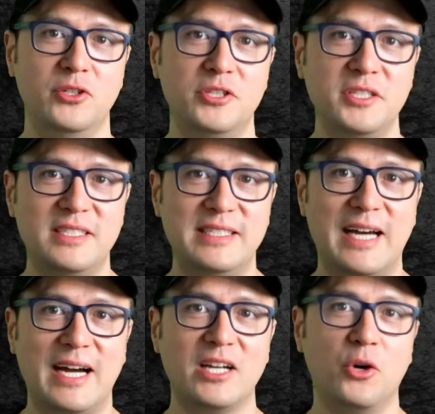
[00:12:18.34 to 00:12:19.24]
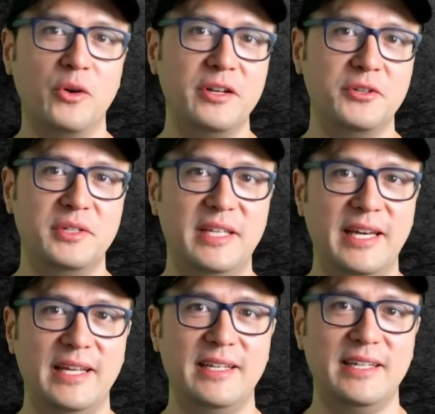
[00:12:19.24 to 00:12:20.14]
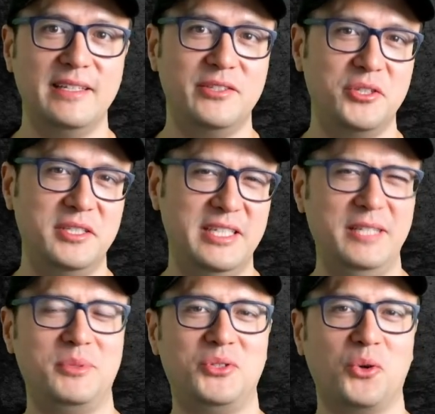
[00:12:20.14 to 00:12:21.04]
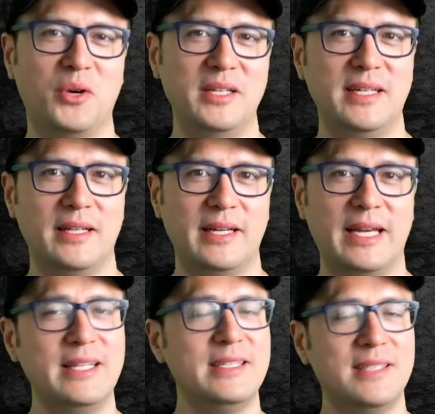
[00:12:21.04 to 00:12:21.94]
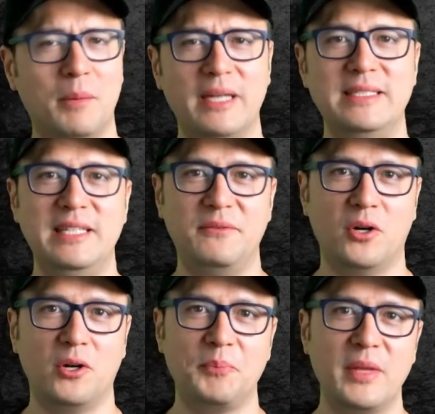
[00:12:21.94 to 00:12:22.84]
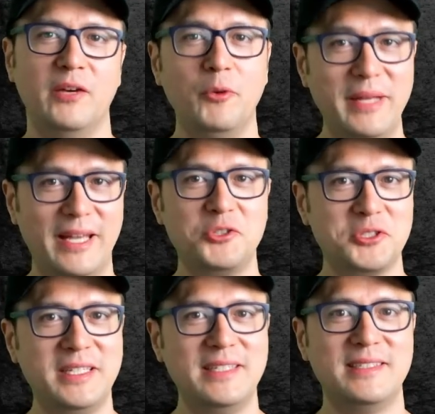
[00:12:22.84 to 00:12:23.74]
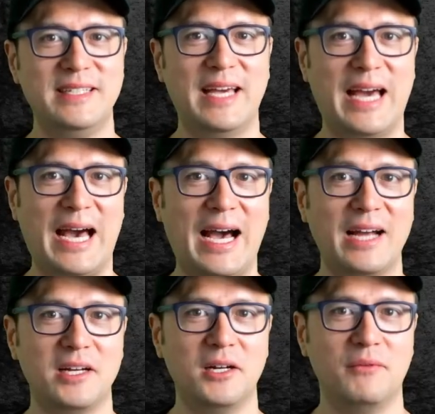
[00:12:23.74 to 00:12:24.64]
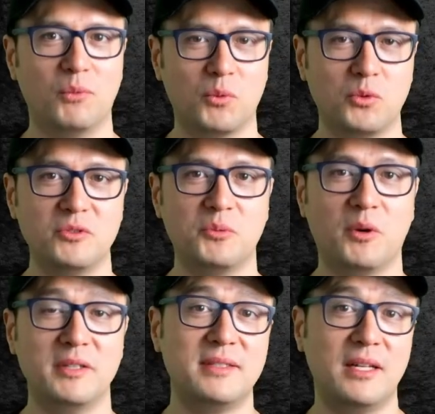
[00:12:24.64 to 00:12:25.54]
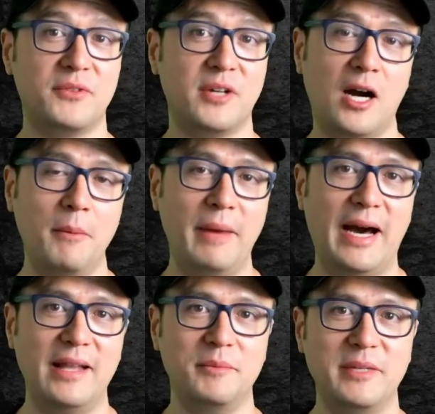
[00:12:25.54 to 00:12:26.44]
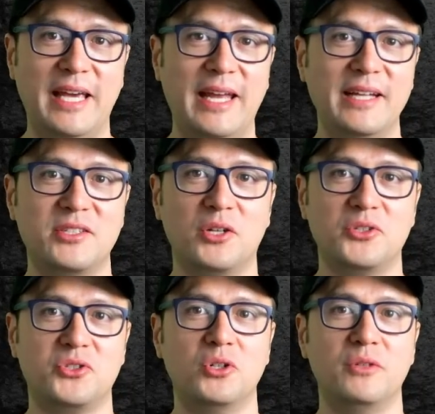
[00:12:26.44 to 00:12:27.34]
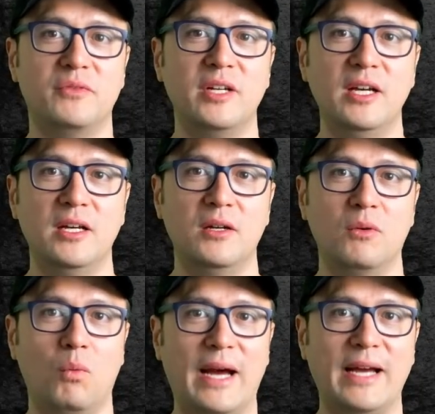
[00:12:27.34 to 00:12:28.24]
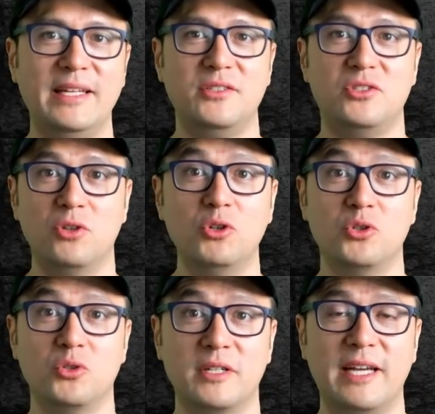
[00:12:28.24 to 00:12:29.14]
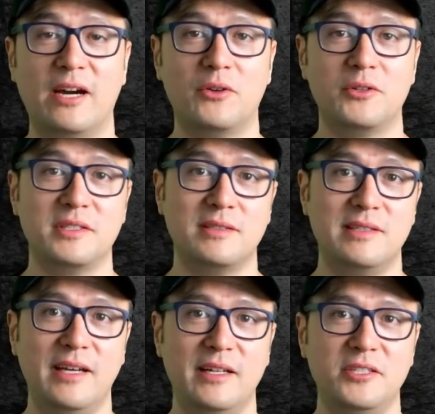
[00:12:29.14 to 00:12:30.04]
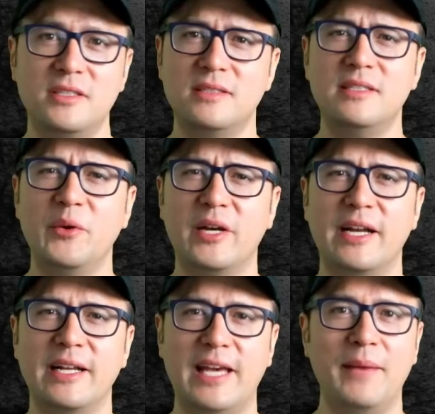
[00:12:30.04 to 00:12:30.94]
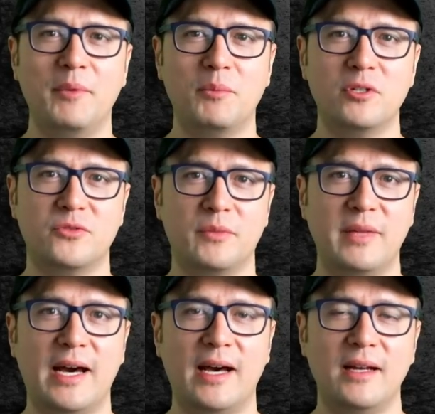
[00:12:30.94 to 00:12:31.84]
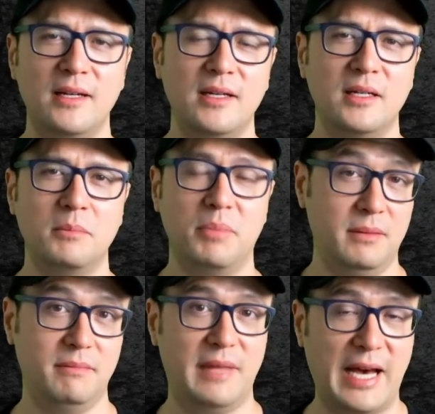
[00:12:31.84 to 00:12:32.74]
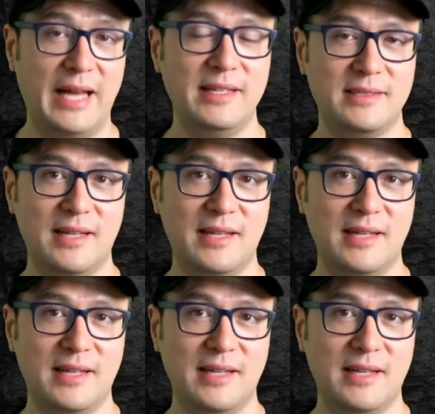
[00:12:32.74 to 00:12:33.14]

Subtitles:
you're just not going to get into deep storytelling, at least not by default. It would be interesting to see a hack of the rules where instead of combat, the mechanics all served wacky social encounters instead, just to see what kind of game emerged from that. But that